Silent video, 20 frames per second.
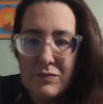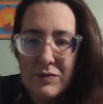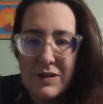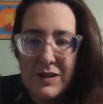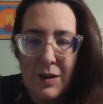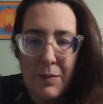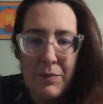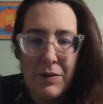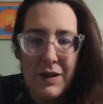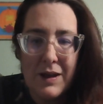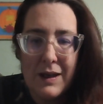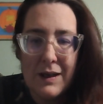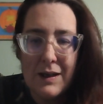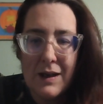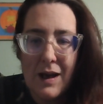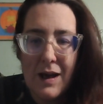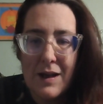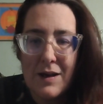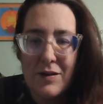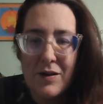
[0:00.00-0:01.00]
something.
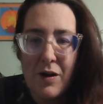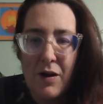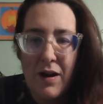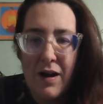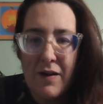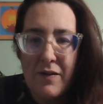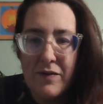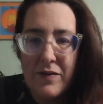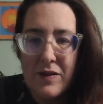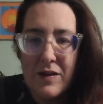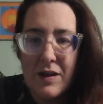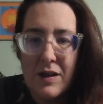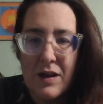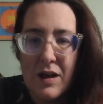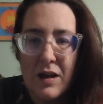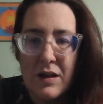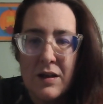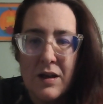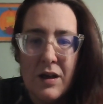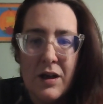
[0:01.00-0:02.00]
I don't know. I have
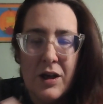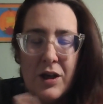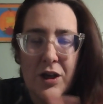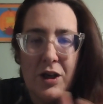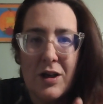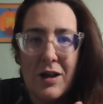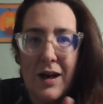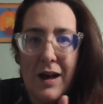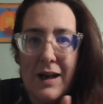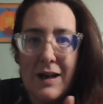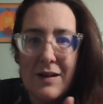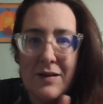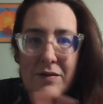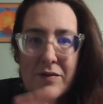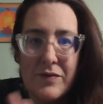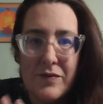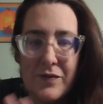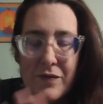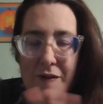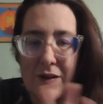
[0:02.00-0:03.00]
the
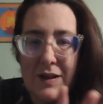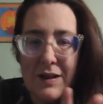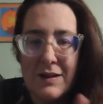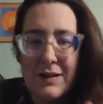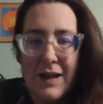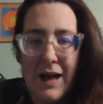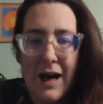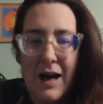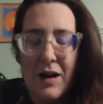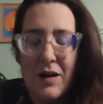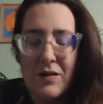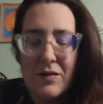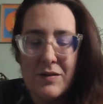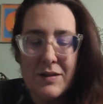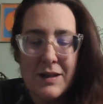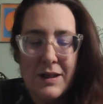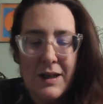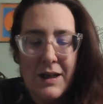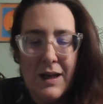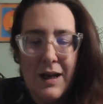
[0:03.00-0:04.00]
Creative
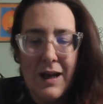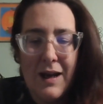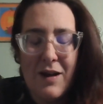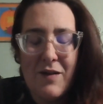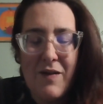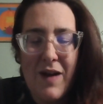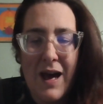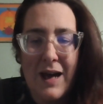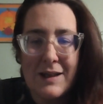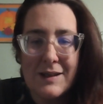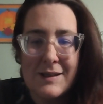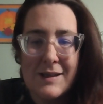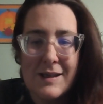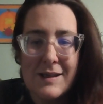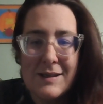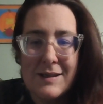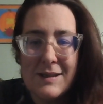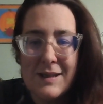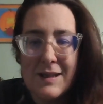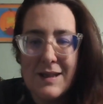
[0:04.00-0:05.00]
Cloud. I have
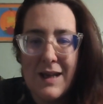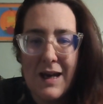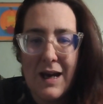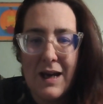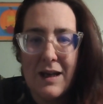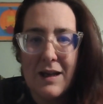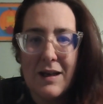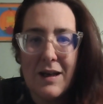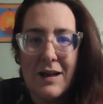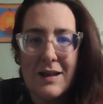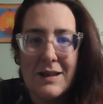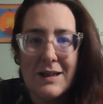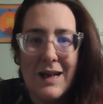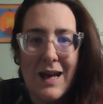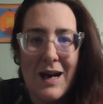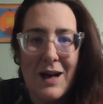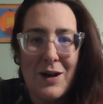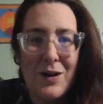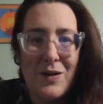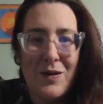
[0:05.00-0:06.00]
access to that
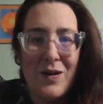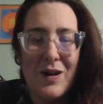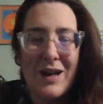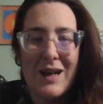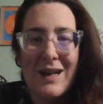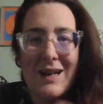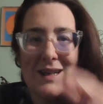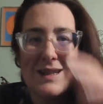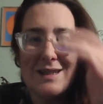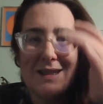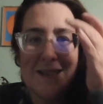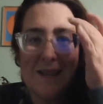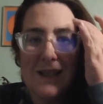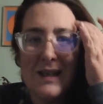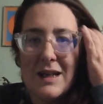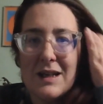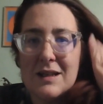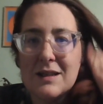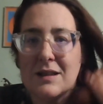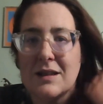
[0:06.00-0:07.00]
now, and
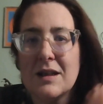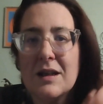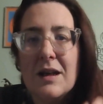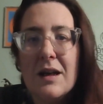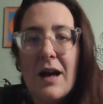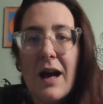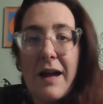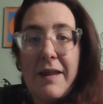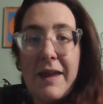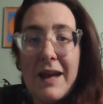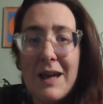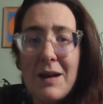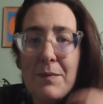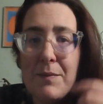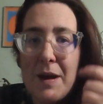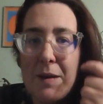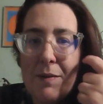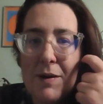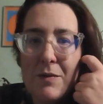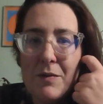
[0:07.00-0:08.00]
uh, I think it
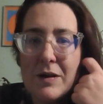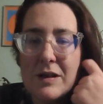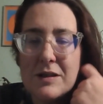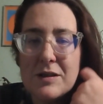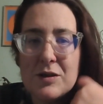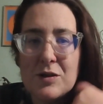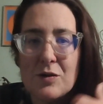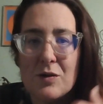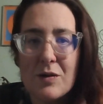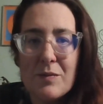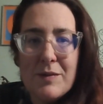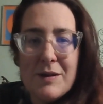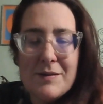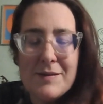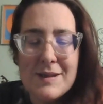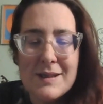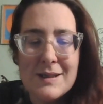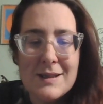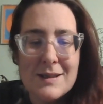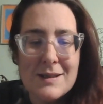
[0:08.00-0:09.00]
may be what Storm
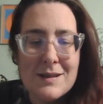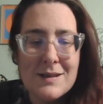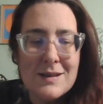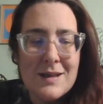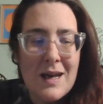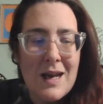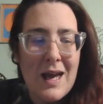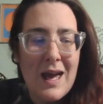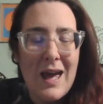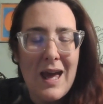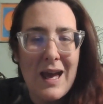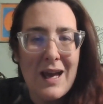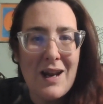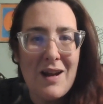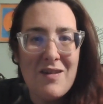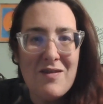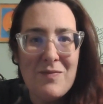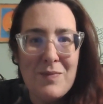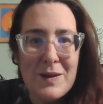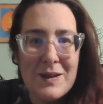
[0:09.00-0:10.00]
uses. And
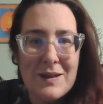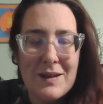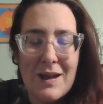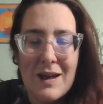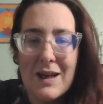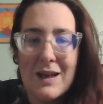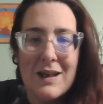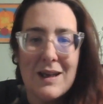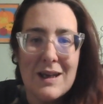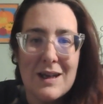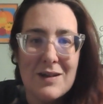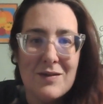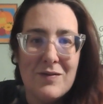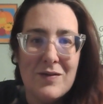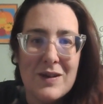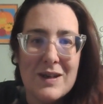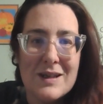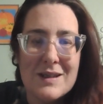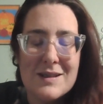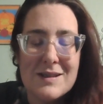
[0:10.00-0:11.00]
I've been like
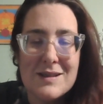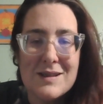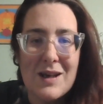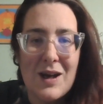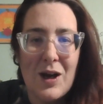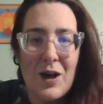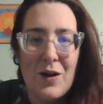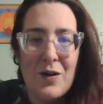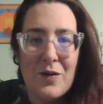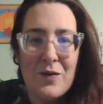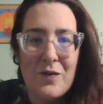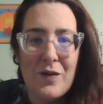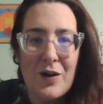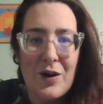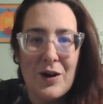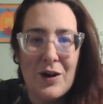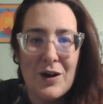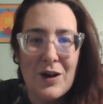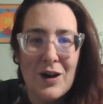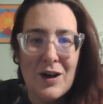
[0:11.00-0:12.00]
envious of
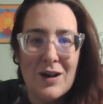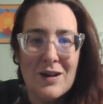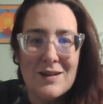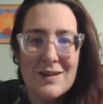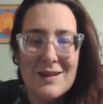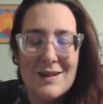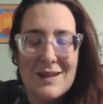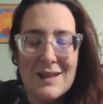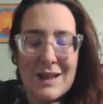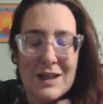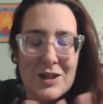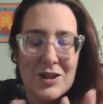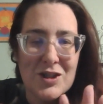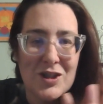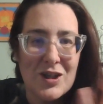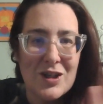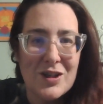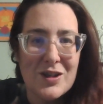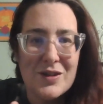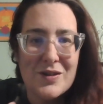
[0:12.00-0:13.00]
her little
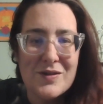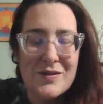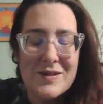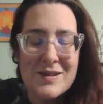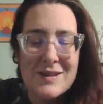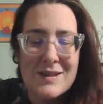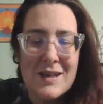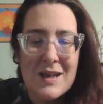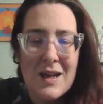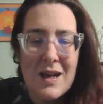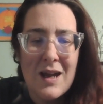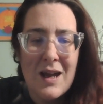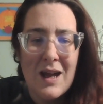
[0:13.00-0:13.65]
intros